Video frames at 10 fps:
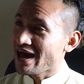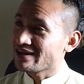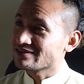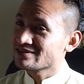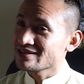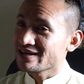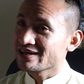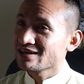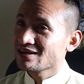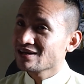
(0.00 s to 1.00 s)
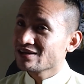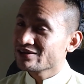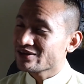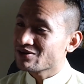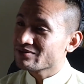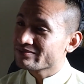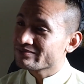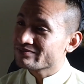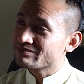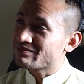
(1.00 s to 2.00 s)
and say, you know,
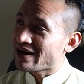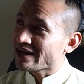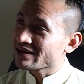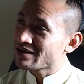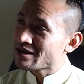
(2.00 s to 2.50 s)
my